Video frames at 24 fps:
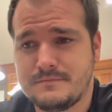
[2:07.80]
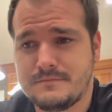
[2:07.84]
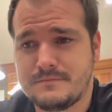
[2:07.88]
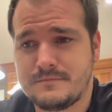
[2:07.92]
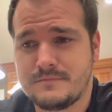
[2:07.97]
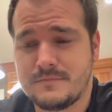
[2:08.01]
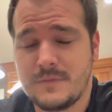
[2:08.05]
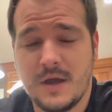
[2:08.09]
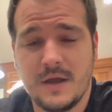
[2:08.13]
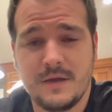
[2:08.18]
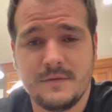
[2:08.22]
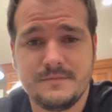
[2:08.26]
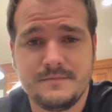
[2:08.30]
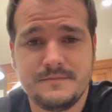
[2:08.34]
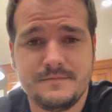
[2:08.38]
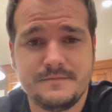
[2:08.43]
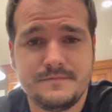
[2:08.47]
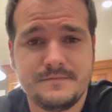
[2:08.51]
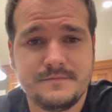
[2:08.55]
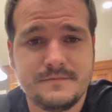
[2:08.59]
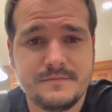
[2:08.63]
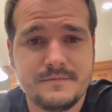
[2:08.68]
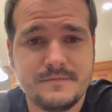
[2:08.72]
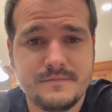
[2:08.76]
well,
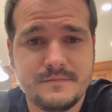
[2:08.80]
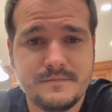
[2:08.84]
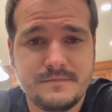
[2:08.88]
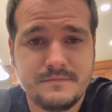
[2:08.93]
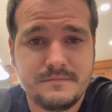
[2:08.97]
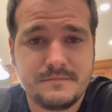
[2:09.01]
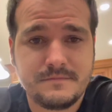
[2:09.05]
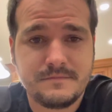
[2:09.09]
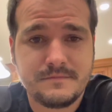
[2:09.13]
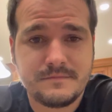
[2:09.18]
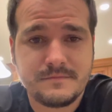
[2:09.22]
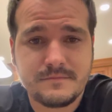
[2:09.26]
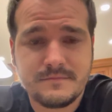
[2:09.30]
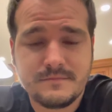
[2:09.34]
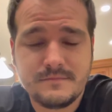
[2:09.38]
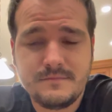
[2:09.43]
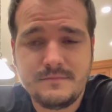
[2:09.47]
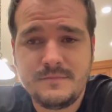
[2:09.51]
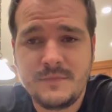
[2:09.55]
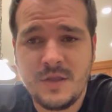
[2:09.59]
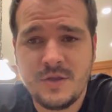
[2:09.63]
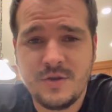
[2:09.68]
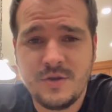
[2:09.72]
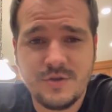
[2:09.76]

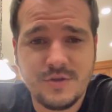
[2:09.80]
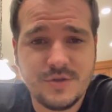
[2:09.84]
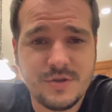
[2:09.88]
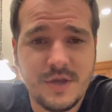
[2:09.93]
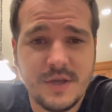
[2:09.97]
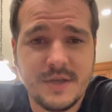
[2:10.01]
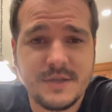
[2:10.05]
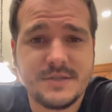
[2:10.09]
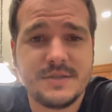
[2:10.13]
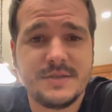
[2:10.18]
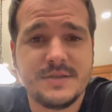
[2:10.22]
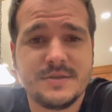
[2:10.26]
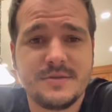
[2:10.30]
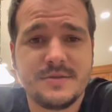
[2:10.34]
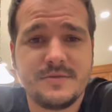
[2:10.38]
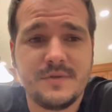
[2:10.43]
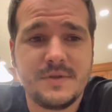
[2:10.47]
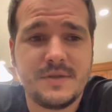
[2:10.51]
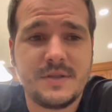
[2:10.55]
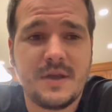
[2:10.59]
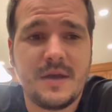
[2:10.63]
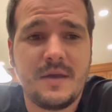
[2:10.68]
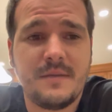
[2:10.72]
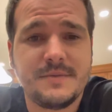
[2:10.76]
usually I sneeze
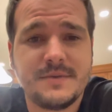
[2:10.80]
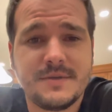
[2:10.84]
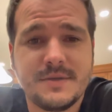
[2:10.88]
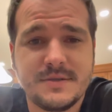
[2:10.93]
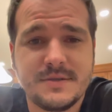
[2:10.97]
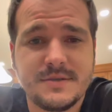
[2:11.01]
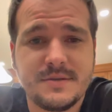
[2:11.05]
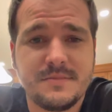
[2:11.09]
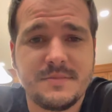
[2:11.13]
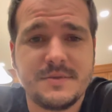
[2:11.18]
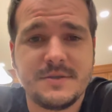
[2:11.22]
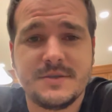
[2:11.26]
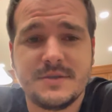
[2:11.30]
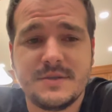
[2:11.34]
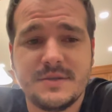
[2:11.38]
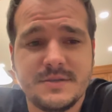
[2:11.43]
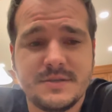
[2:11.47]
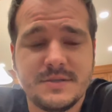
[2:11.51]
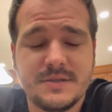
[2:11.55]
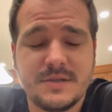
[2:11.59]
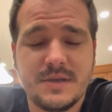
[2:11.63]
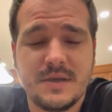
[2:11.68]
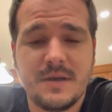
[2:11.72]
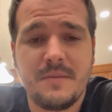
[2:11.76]
3 times because I've been
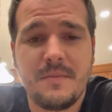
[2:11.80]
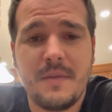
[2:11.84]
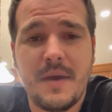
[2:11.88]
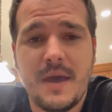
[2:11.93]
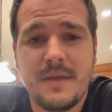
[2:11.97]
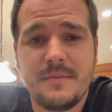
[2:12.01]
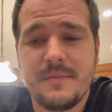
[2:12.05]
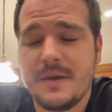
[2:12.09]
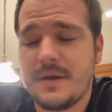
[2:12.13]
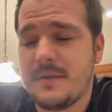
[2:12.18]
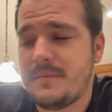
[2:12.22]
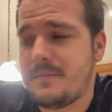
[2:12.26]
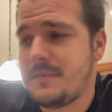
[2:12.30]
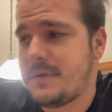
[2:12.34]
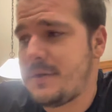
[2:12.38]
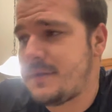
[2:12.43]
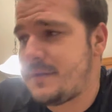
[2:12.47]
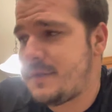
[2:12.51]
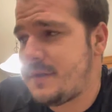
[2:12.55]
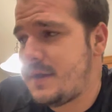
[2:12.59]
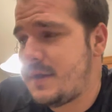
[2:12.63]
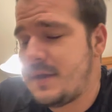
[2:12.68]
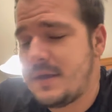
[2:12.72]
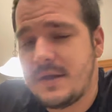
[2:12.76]
sneezing like a madman,
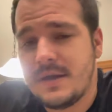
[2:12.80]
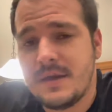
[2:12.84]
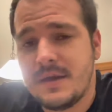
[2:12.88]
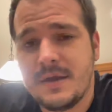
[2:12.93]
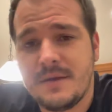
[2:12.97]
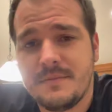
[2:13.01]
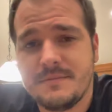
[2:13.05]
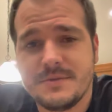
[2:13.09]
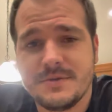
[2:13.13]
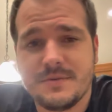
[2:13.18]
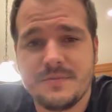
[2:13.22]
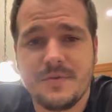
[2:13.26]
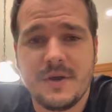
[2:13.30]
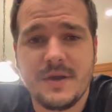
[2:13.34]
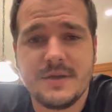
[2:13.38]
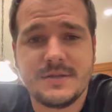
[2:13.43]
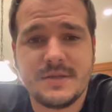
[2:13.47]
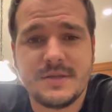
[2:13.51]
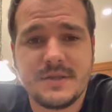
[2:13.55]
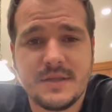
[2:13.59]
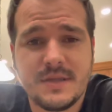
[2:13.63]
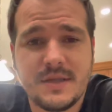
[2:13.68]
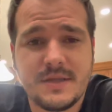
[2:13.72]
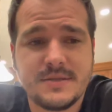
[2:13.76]
but I'm
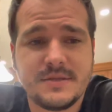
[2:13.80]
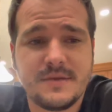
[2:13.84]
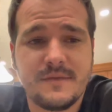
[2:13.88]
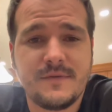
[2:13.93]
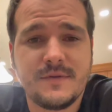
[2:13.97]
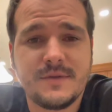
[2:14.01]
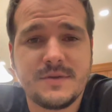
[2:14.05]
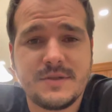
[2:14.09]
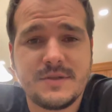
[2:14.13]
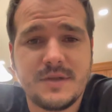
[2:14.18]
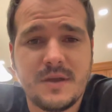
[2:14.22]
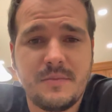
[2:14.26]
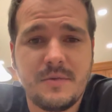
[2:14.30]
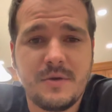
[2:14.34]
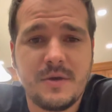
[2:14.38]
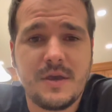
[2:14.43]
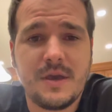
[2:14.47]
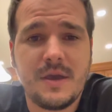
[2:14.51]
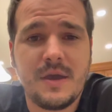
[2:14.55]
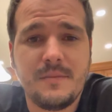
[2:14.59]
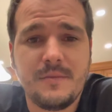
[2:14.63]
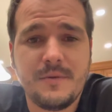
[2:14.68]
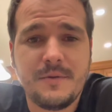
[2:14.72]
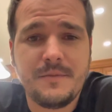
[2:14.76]
surprised. I think that's the first time on
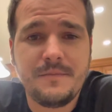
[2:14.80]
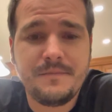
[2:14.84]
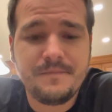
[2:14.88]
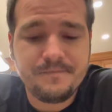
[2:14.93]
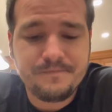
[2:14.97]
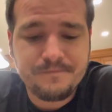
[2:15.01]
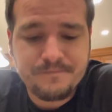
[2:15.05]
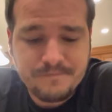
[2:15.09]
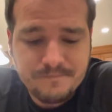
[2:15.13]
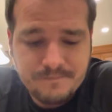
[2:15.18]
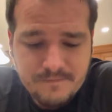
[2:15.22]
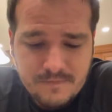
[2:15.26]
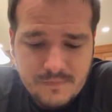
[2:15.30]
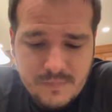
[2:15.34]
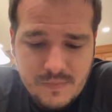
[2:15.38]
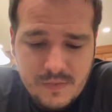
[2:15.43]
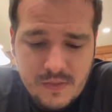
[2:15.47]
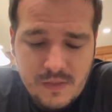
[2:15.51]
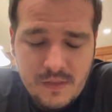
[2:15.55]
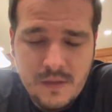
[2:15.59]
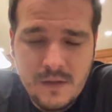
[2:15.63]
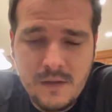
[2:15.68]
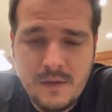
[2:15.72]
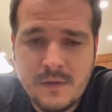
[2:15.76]
camera.
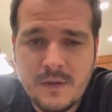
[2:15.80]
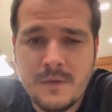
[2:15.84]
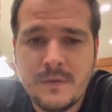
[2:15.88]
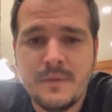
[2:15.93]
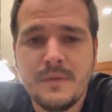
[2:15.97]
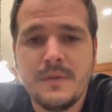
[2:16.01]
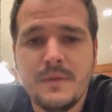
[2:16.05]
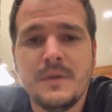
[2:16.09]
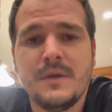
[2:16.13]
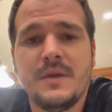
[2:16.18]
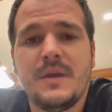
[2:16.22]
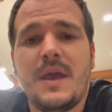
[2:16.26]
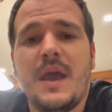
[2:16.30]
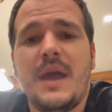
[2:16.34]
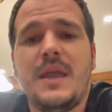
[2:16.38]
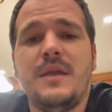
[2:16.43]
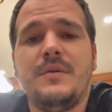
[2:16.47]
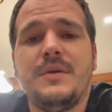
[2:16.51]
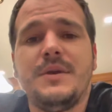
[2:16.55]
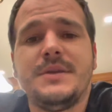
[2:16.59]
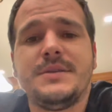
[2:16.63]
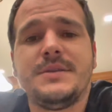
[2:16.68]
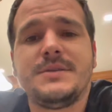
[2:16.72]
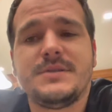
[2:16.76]

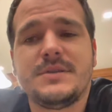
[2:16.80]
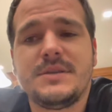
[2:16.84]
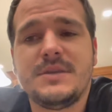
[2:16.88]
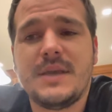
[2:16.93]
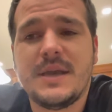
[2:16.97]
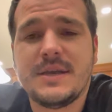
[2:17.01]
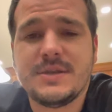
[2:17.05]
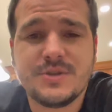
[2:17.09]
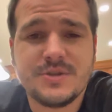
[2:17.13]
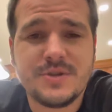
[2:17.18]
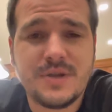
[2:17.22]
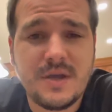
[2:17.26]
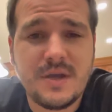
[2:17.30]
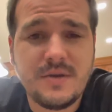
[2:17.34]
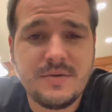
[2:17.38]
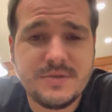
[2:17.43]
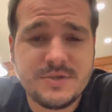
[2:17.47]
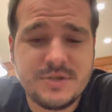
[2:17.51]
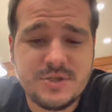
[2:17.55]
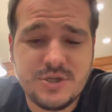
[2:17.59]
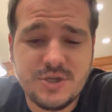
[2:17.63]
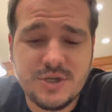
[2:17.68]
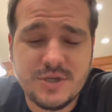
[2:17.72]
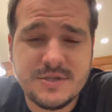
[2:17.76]
Anyways, yesterday
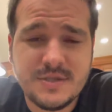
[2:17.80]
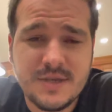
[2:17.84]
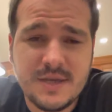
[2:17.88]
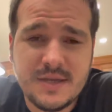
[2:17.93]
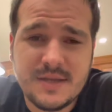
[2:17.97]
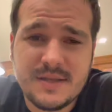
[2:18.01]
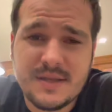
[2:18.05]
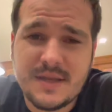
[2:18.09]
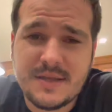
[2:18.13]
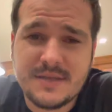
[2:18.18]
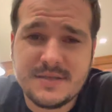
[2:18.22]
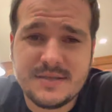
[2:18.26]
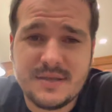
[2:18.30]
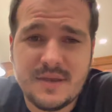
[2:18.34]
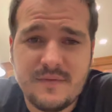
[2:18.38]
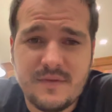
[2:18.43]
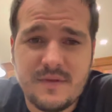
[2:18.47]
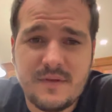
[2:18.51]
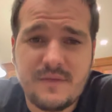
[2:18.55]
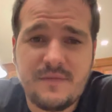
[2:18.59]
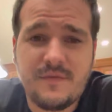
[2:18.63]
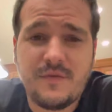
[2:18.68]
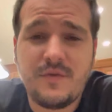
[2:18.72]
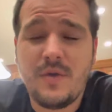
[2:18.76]
was just like day
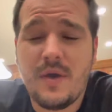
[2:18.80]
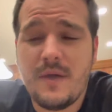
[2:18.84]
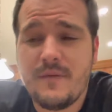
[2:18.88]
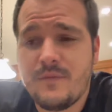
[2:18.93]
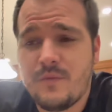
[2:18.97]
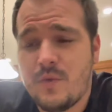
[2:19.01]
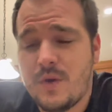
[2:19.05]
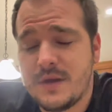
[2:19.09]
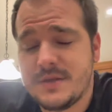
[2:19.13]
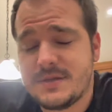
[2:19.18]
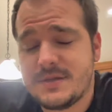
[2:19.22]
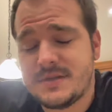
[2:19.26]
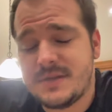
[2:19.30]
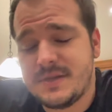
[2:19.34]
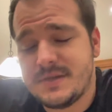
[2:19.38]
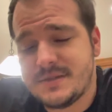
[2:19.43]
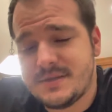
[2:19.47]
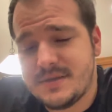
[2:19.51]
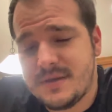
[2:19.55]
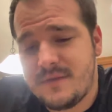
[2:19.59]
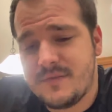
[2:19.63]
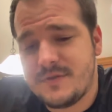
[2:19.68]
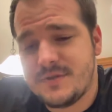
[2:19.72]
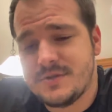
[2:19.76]
7. If you haven't watched day
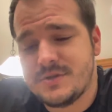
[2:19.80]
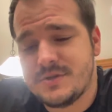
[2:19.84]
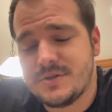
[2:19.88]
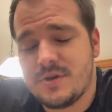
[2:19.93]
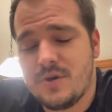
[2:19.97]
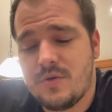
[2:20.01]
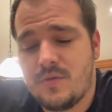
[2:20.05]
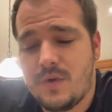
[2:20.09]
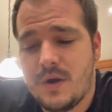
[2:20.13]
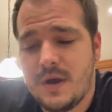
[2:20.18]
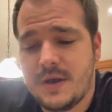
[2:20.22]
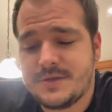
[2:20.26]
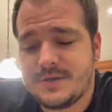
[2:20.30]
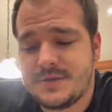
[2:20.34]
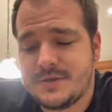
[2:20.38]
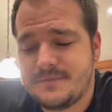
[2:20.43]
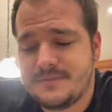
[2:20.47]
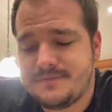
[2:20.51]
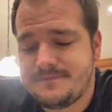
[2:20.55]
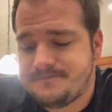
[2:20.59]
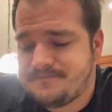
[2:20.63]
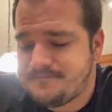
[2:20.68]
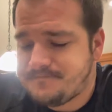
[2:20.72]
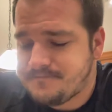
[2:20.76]
7, just go watch
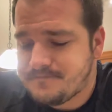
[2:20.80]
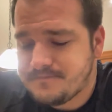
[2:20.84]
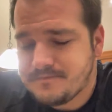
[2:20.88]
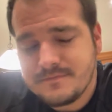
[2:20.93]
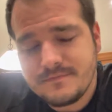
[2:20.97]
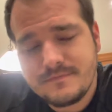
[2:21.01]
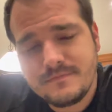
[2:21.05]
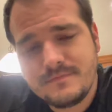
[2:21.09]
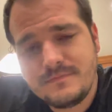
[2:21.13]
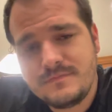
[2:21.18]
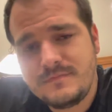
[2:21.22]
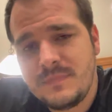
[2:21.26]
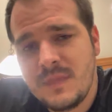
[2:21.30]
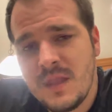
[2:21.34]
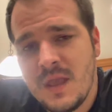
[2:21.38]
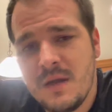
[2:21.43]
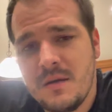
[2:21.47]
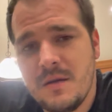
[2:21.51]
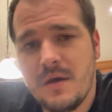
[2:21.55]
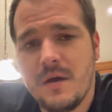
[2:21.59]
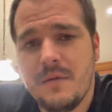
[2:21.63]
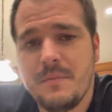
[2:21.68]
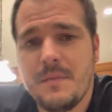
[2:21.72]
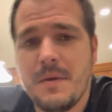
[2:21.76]
it.
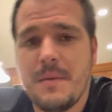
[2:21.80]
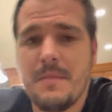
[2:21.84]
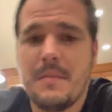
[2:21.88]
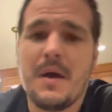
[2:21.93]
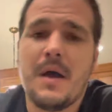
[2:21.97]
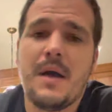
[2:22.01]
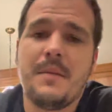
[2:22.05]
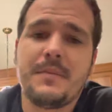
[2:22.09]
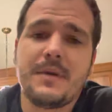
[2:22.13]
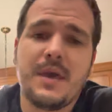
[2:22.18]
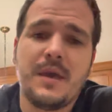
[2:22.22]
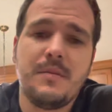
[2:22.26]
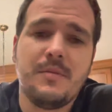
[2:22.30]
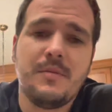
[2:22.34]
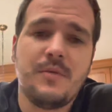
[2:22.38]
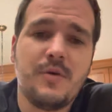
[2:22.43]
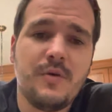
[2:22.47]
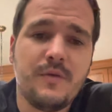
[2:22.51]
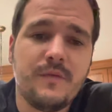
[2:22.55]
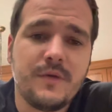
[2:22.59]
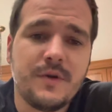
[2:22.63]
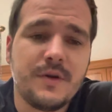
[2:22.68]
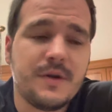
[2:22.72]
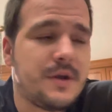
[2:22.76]
My mom came
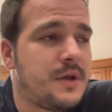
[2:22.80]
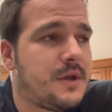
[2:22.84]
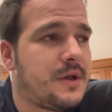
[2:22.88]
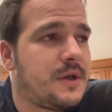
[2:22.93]
over,